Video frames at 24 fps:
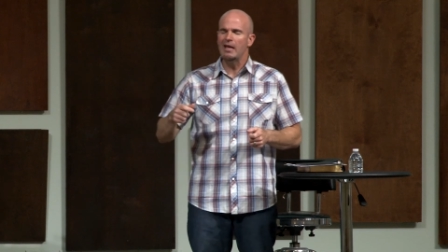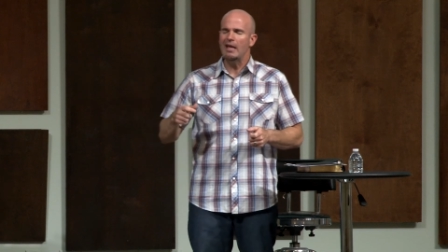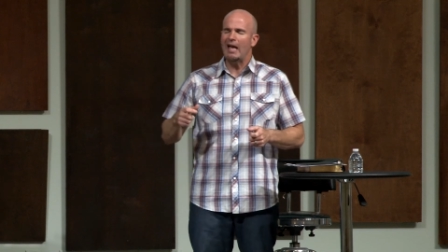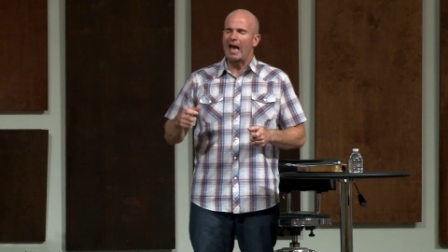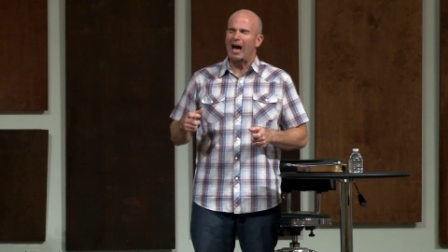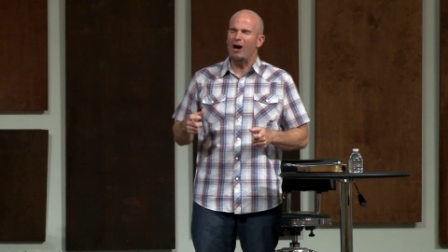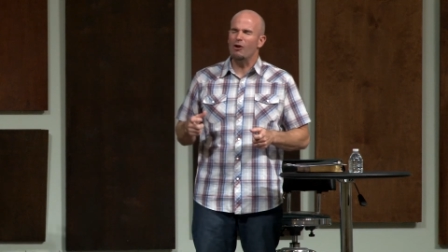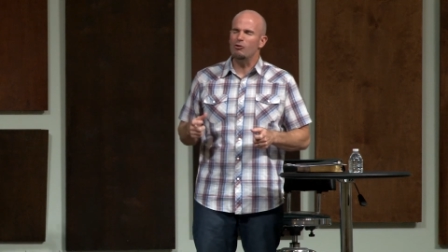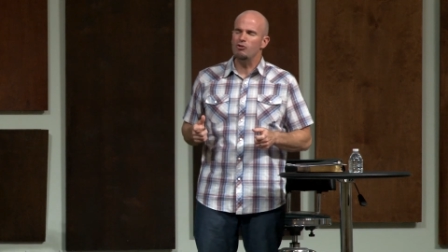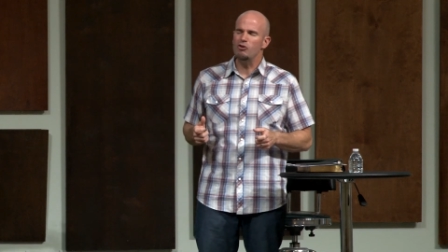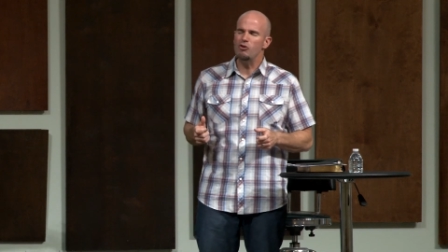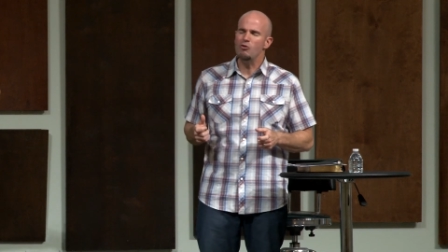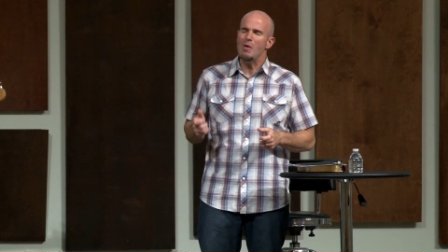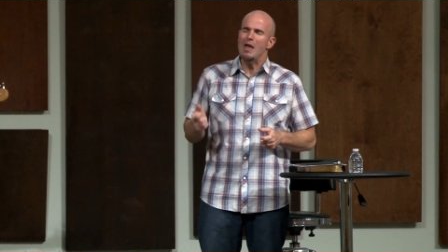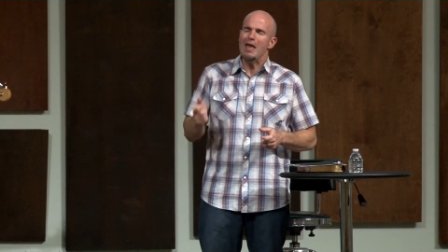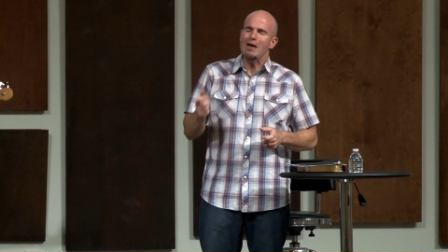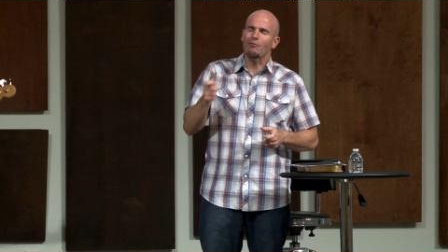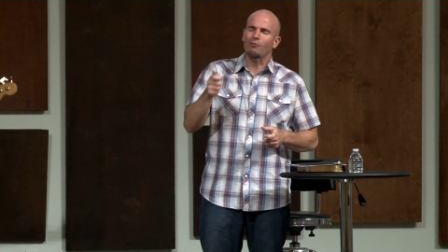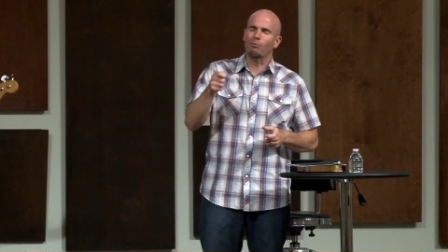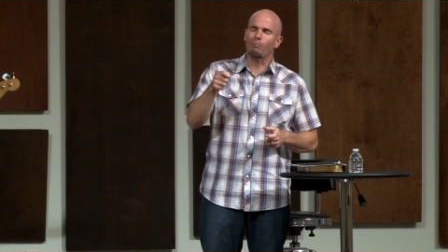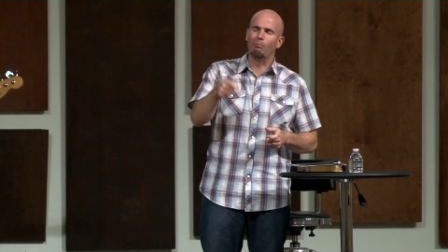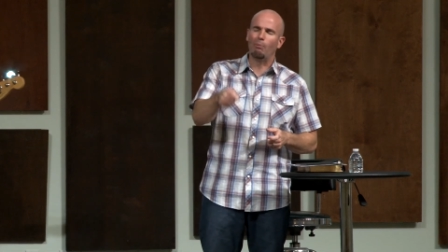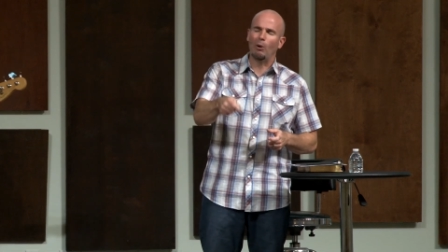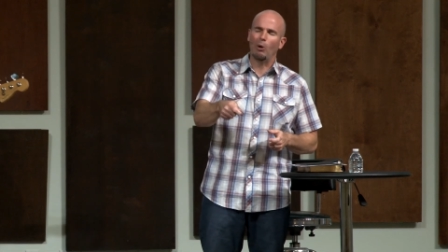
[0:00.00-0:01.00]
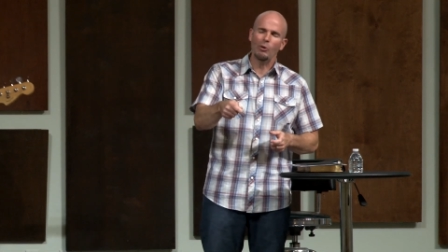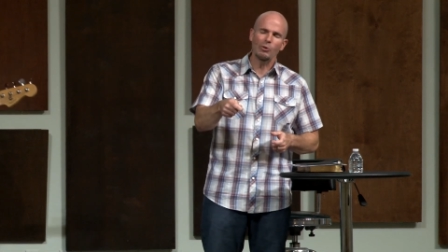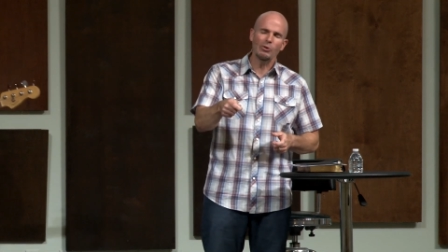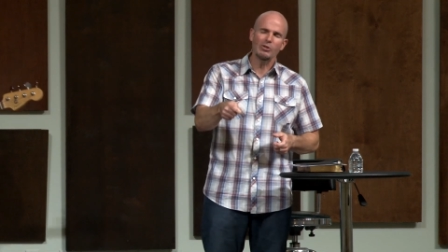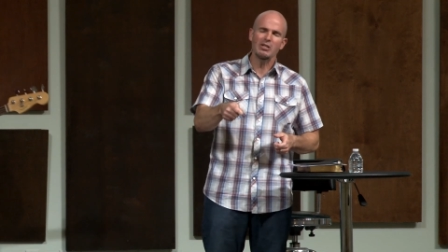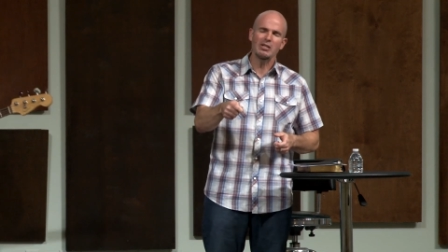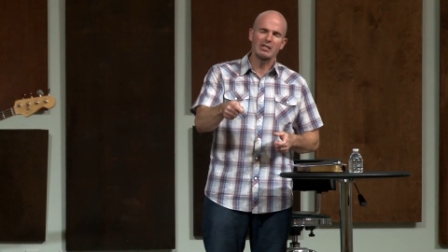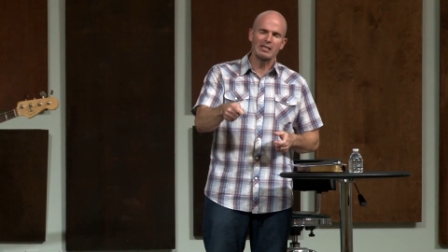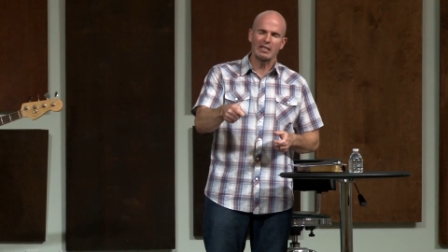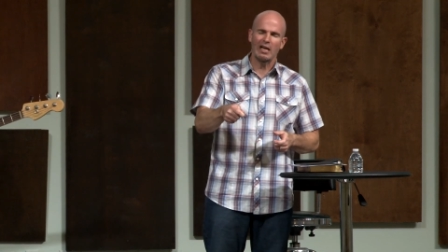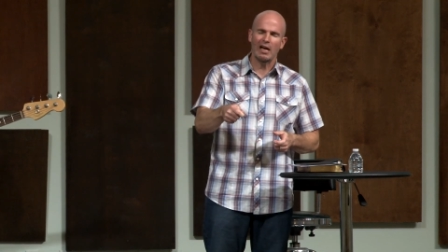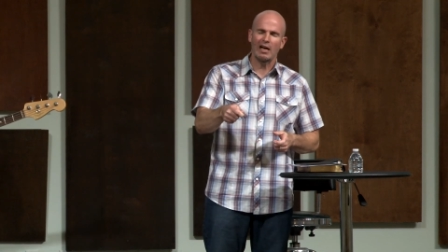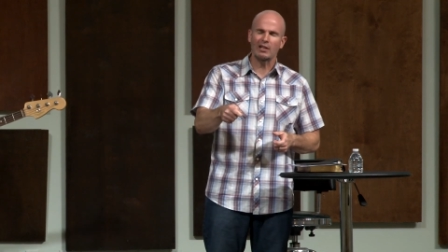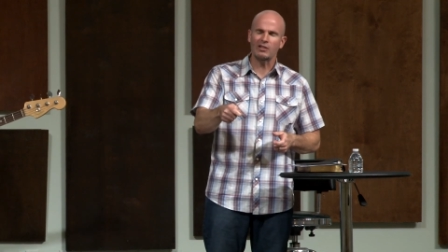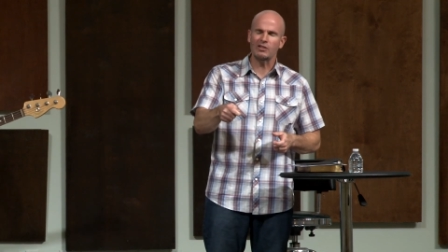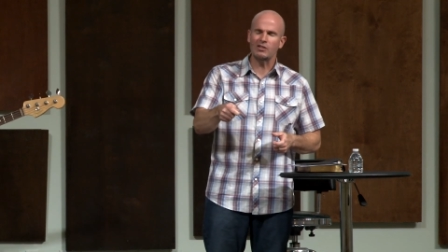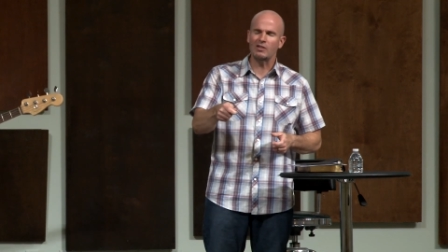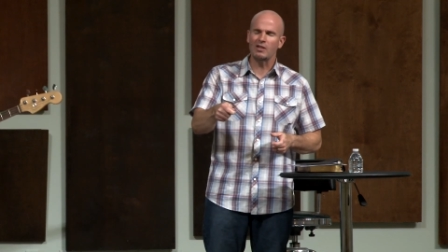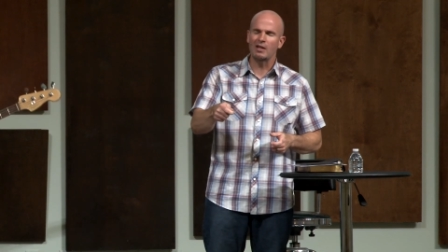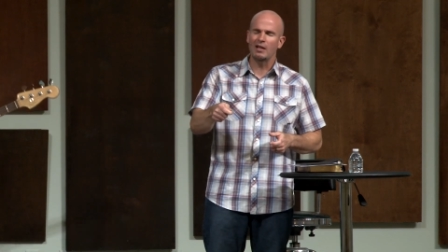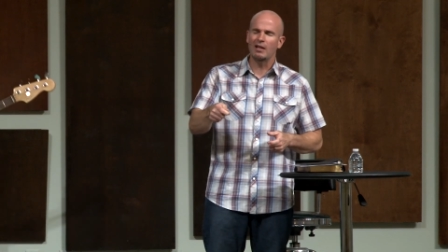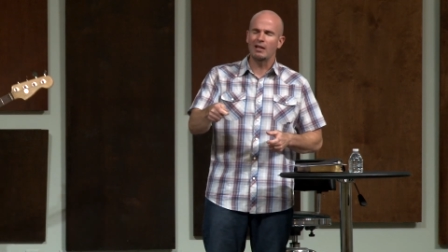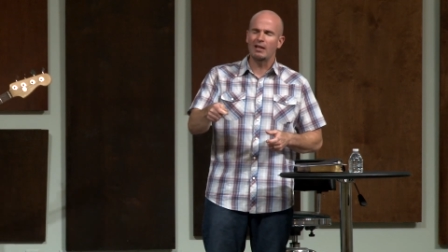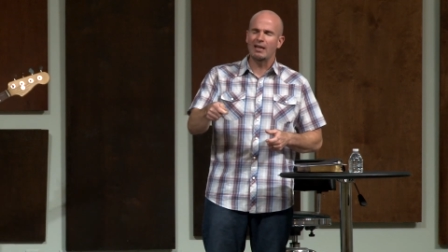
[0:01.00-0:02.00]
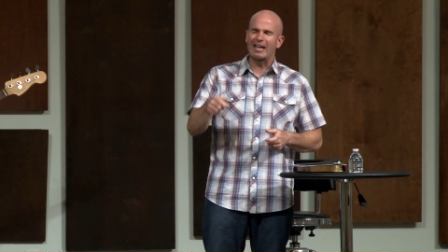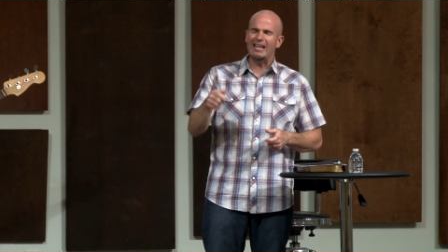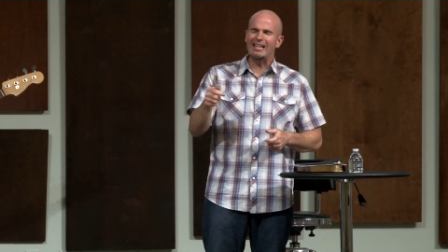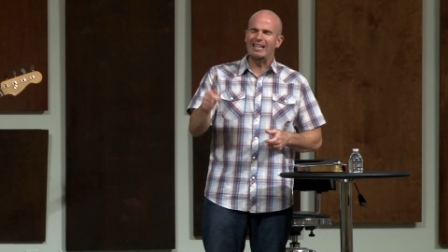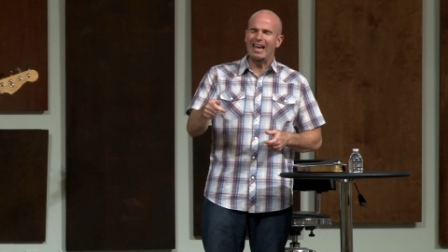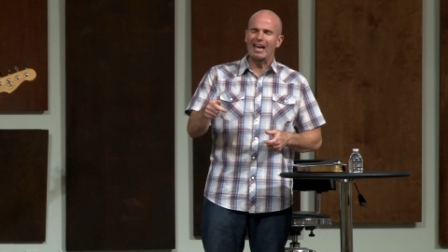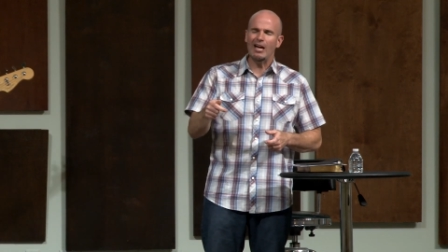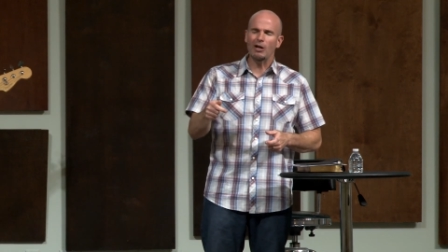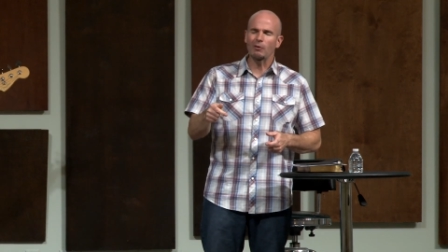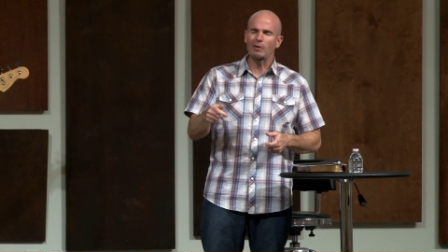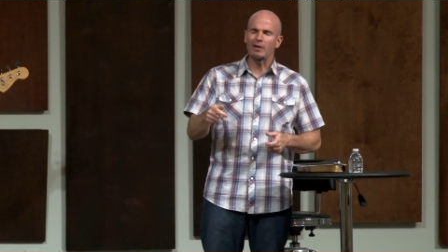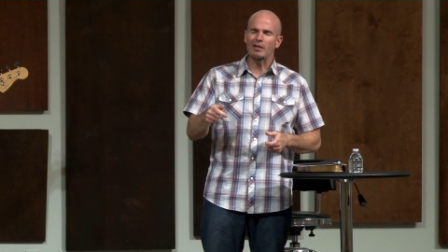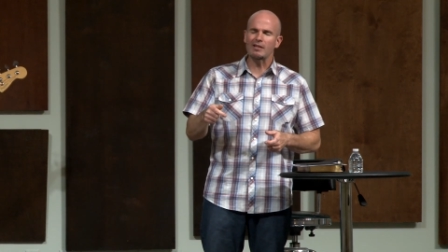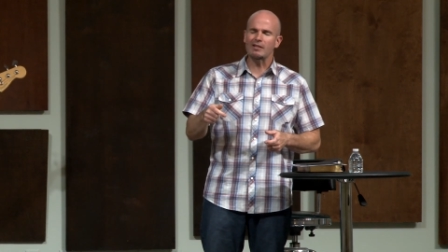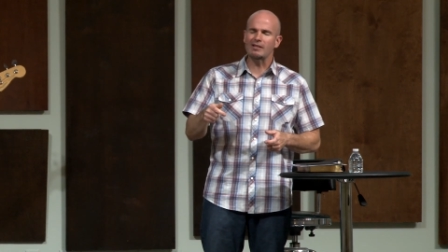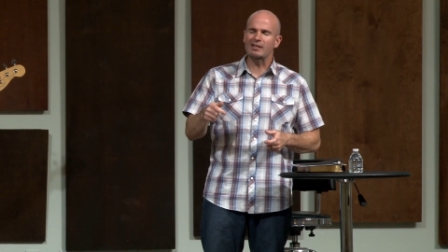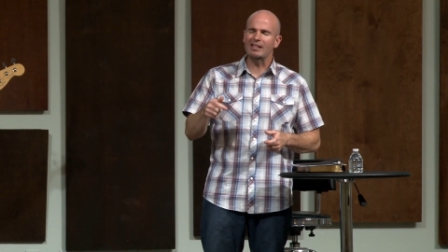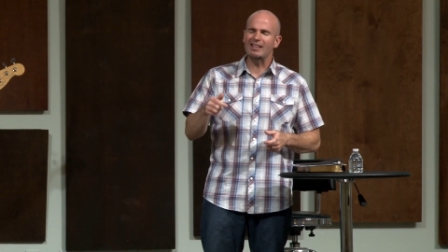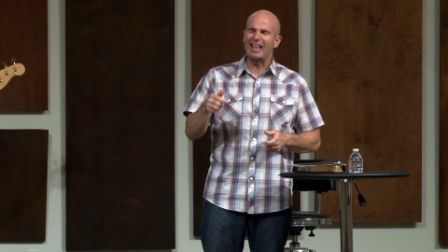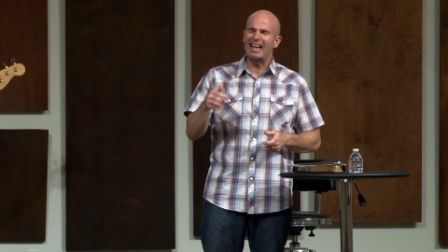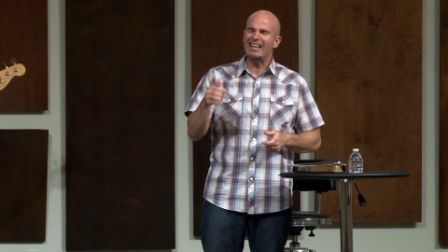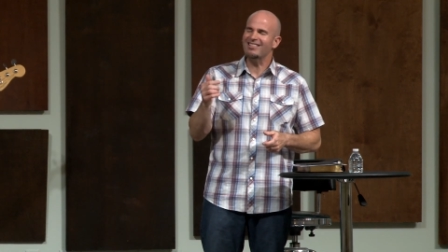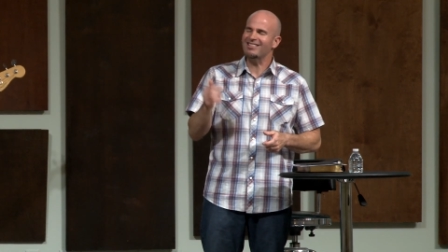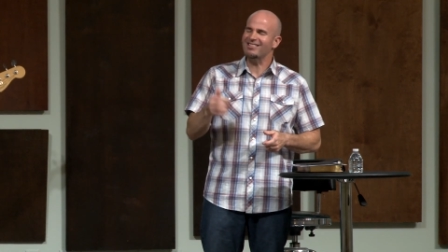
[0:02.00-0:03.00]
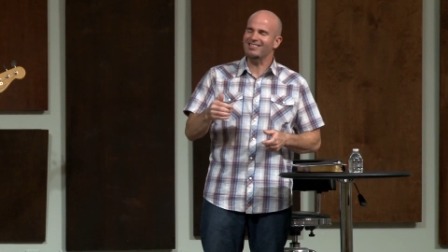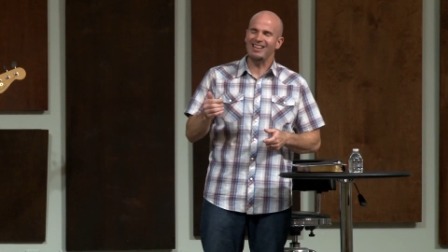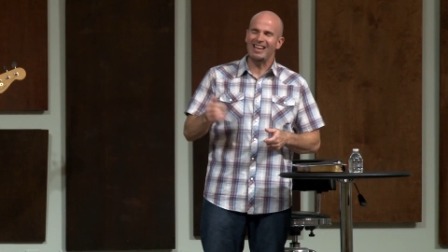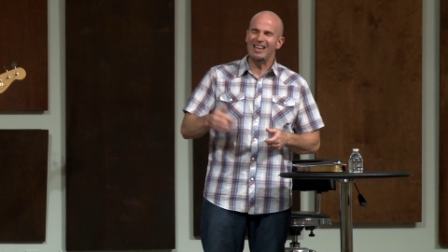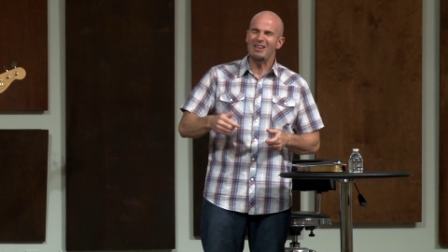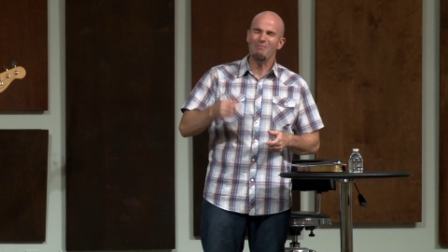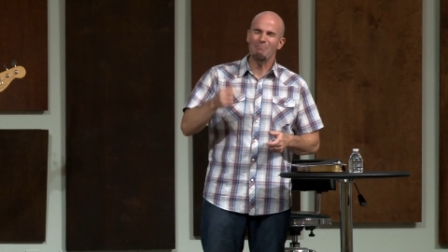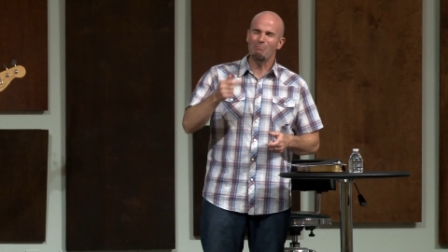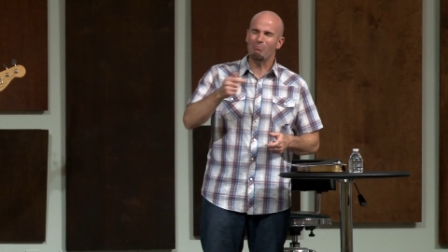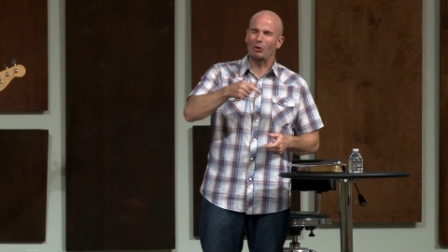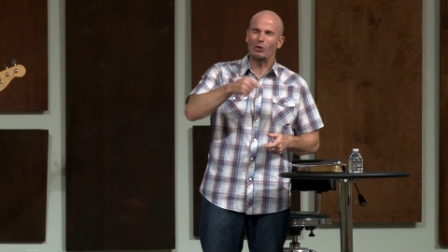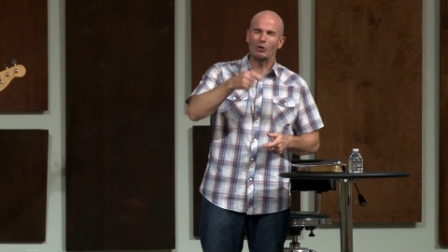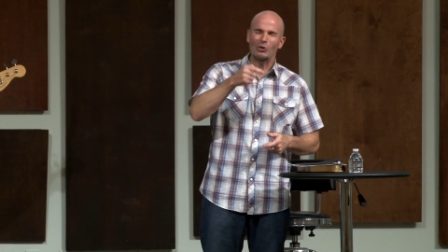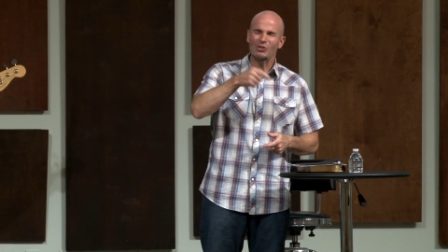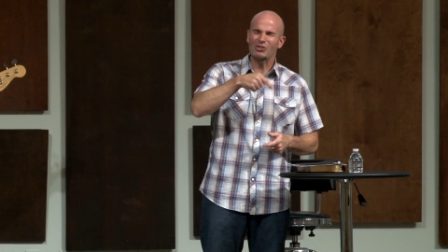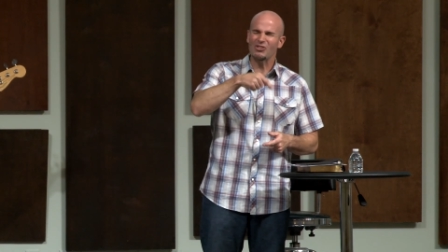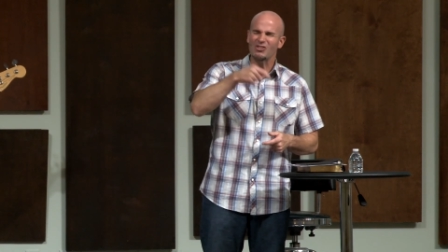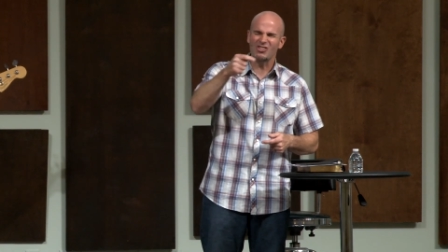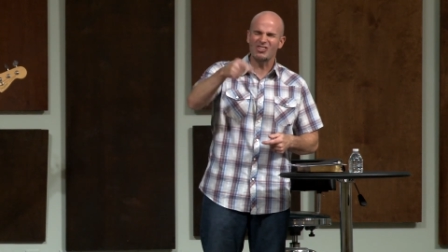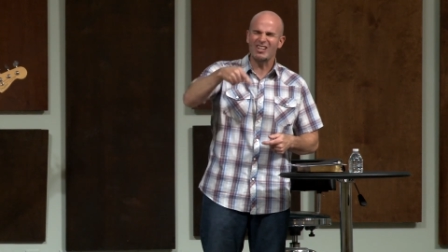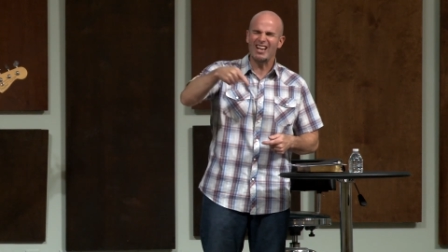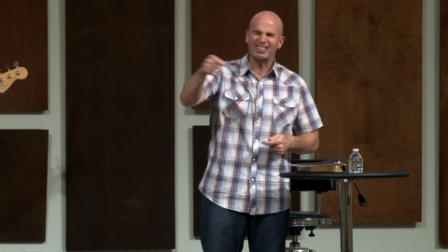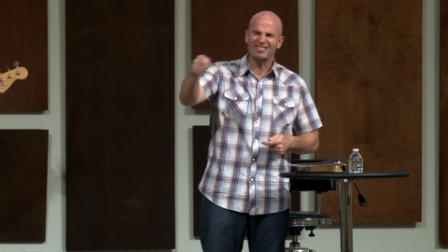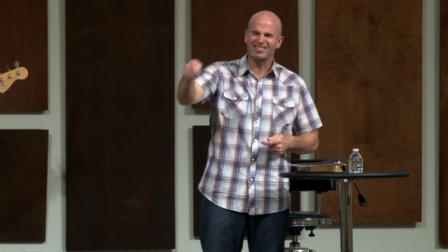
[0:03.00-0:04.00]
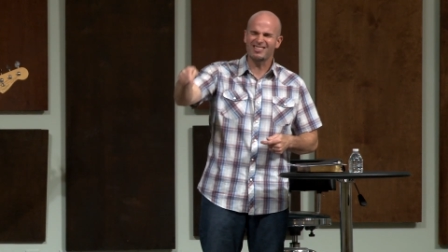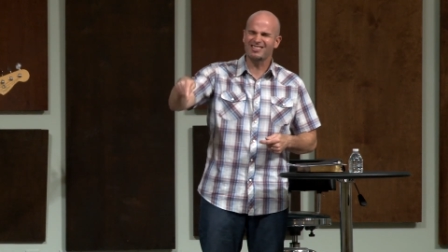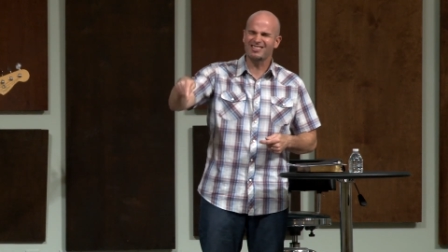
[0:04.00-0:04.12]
how you have burdened us in areas that that same burden is not